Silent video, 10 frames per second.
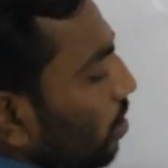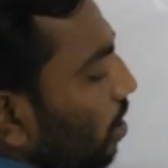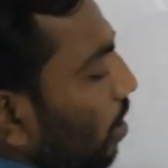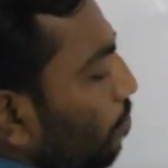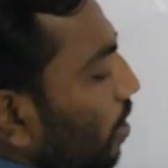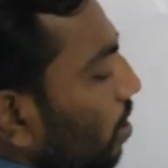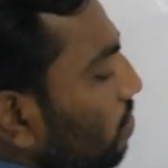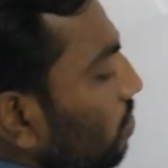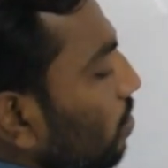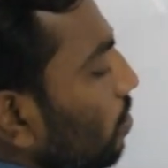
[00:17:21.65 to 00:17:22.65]
k plus
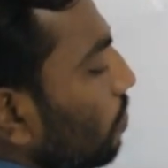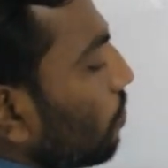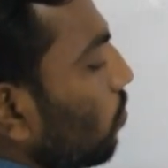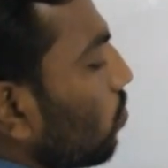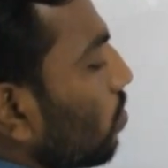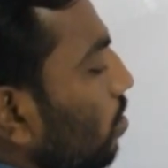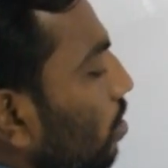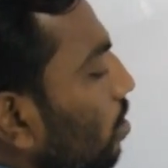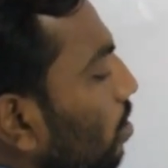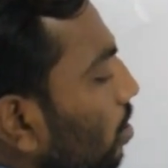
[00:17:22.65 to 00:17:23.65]
4
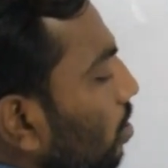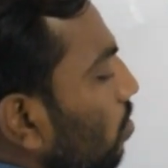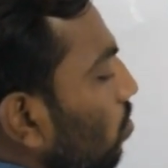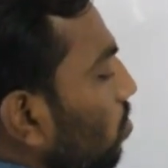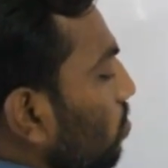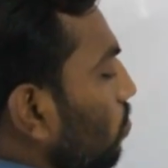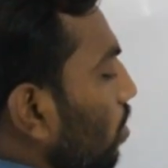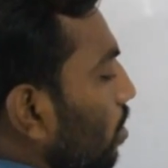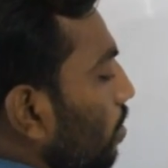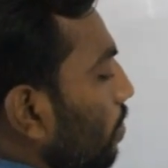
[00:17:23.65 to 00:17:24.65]
whole
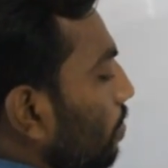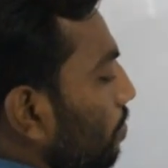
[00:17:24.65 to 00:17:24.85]
square